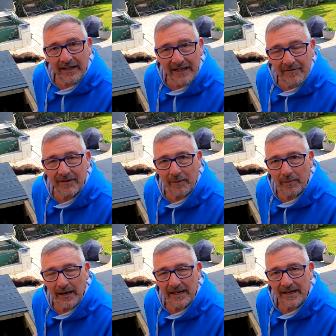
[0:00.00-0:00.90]
I leave
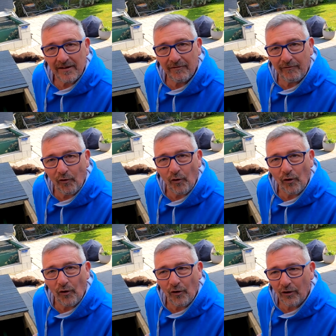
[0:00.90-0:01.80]
that bay
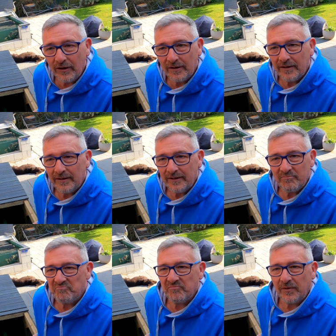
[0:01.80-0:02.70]
for
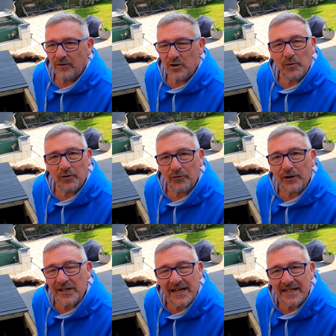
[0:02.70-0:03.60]
2 or
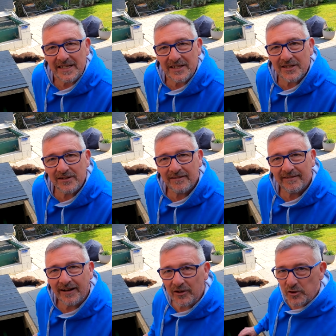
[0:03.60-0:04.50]
3 days,
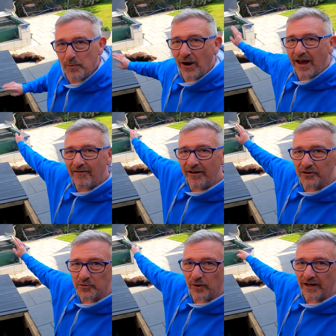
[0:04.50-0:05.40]
and just put air
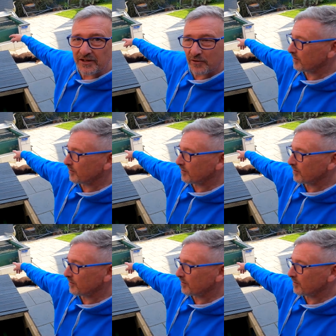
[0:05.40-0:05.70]
elsewhere.